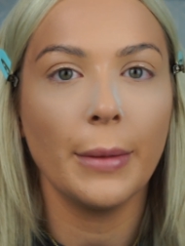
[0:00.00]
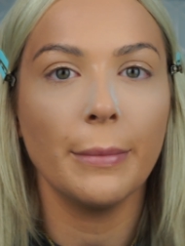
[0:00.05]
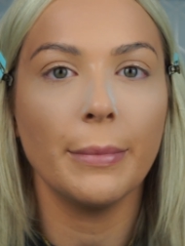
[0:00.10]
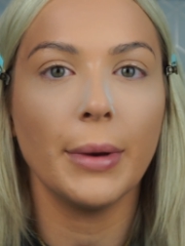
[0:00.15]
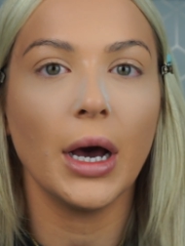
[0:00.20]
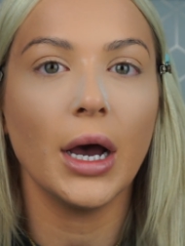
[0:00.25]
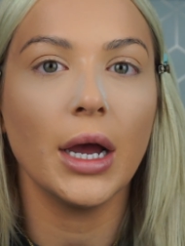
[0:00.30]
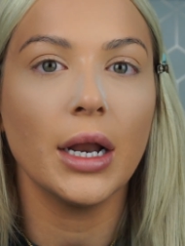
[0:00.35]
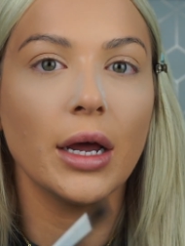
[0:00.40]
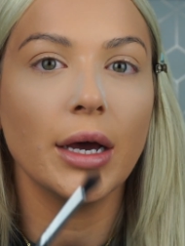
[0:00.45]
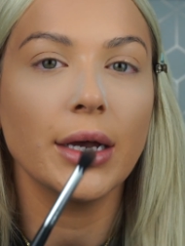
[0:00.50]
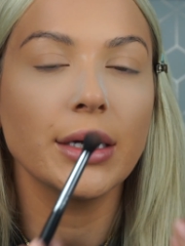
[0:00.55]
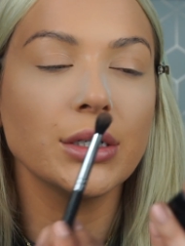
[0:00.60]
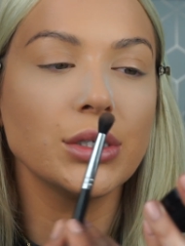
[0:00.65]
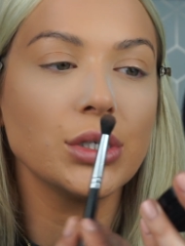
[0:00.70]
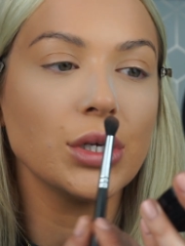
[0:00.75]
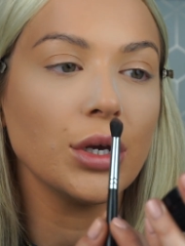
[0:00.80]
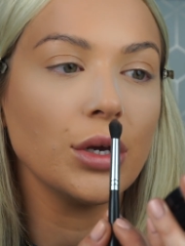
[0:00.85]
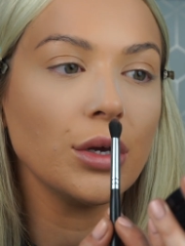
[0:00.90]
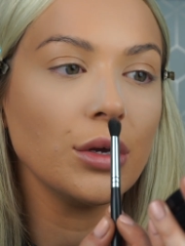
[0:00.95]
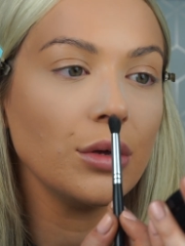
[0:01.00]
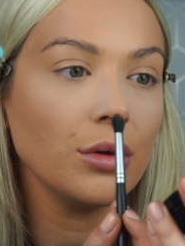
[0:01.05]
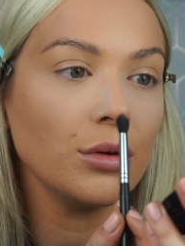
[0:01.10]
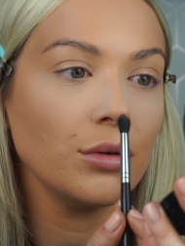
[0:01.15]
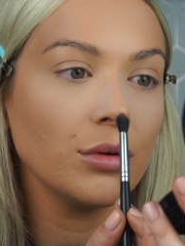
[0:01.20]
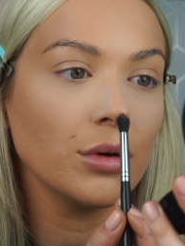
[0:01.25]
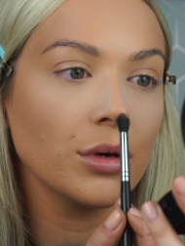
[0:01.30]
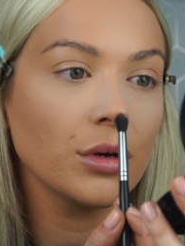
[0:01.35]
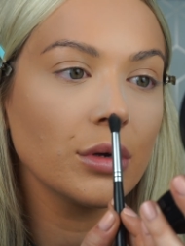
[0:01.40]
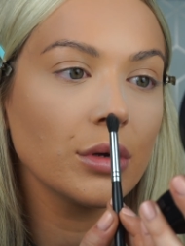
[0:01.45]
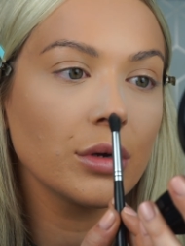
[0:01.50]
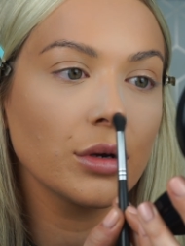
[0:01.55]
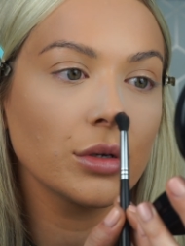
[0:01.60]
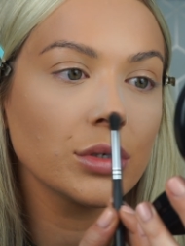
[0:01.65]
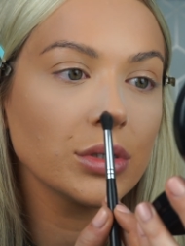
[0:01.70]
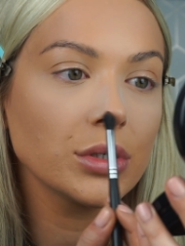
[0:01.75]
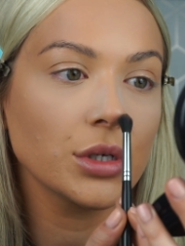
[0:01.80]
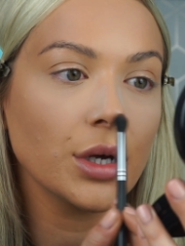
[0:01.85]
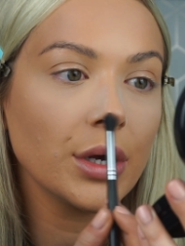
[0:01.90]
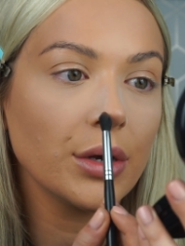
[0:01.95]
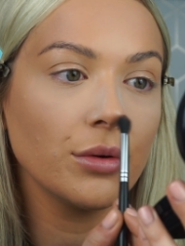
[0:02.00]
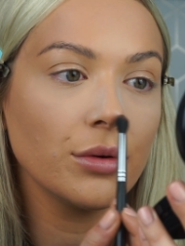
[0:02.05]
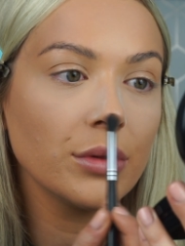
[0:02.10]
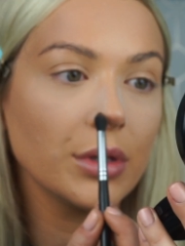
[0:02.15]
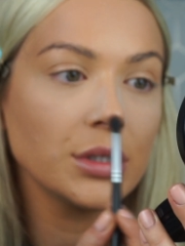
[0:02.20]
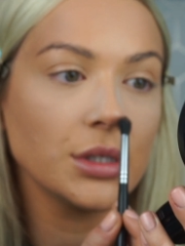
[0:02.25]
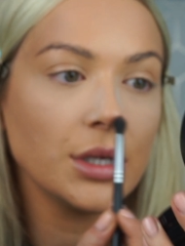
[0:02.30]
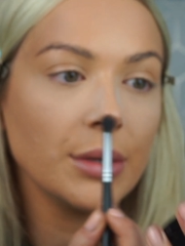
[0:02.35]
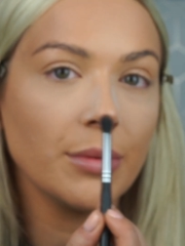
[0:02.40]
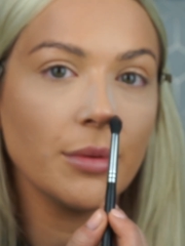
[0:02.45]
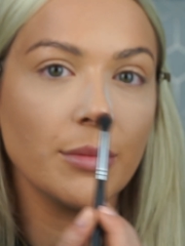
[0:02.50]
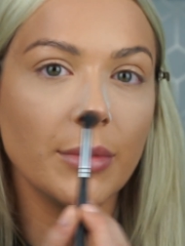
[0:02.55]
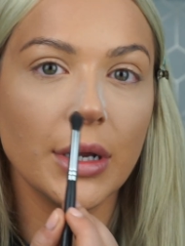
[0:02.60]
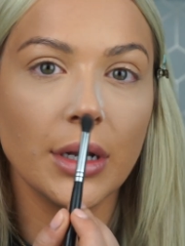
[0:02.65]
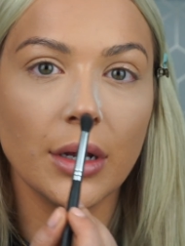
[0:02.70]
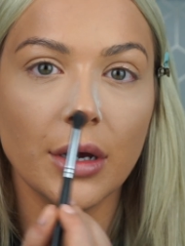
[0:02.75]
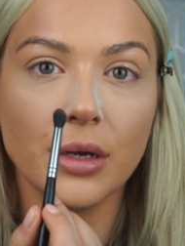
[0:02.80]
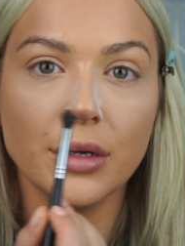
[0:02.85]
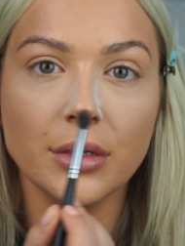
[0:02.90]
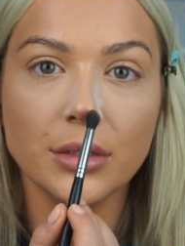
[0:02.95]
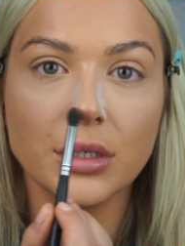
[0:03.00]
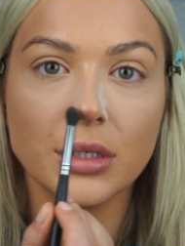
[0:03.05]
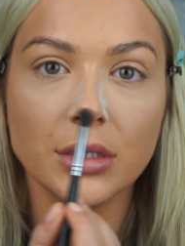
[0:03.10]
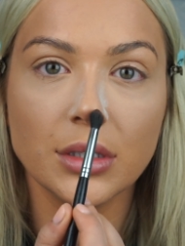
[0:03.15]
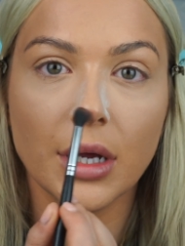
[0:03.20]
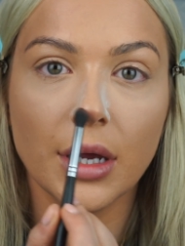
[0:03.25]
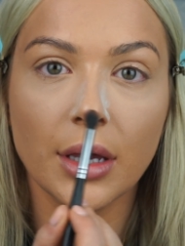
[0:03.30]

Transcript: But I like to just go on the tip of my nose, just